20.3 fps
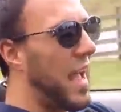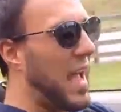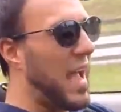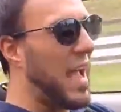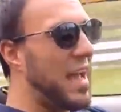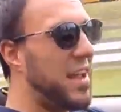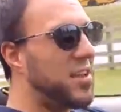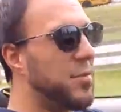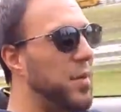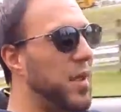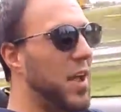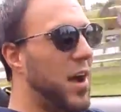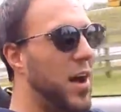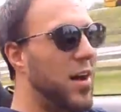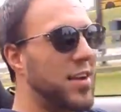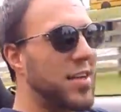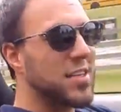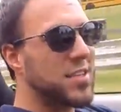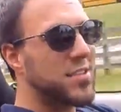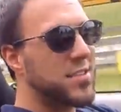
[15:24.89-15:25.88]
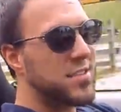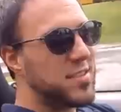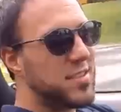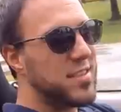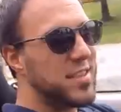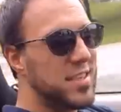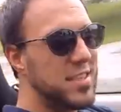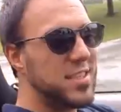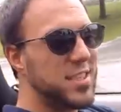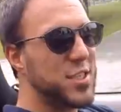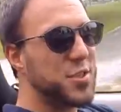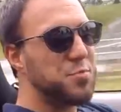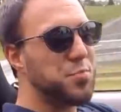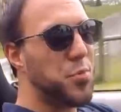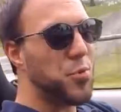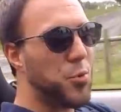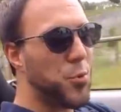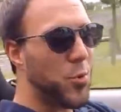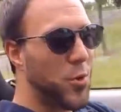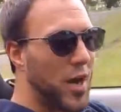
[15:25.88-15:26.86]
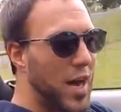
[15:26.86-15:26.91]
And to be honest, this is
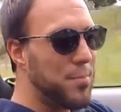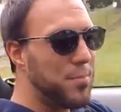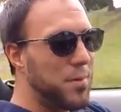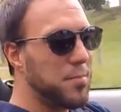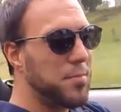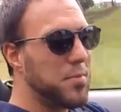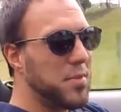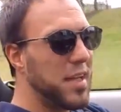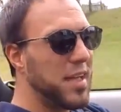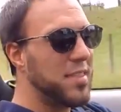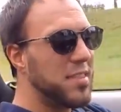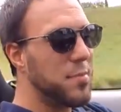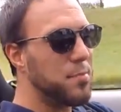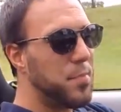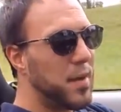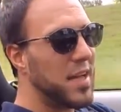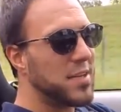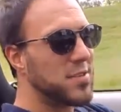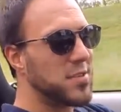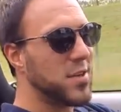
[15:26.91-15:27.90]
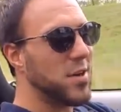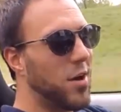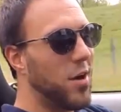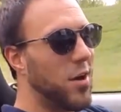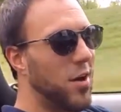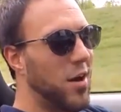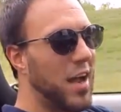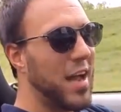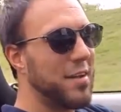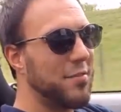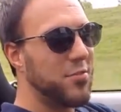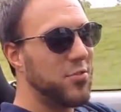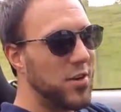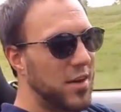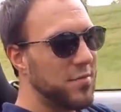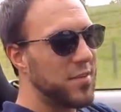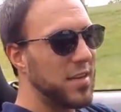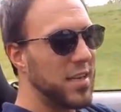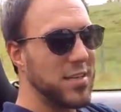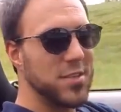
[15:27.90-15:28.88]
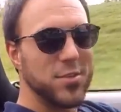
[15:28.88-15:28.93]
probably the best car I've
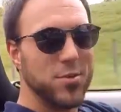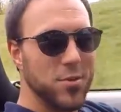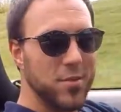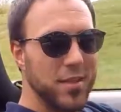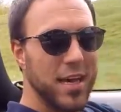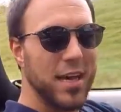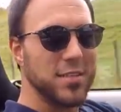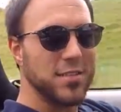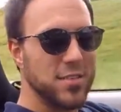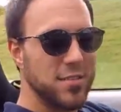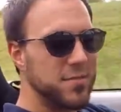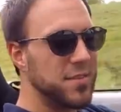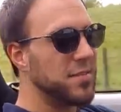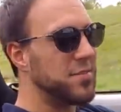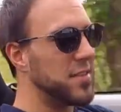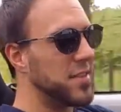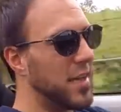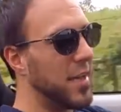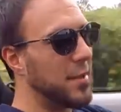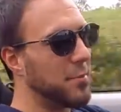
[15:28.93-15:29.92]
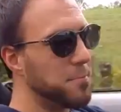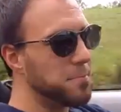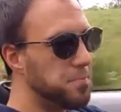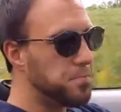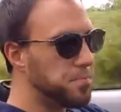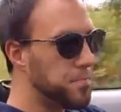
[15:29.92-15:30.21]
driven in 2015.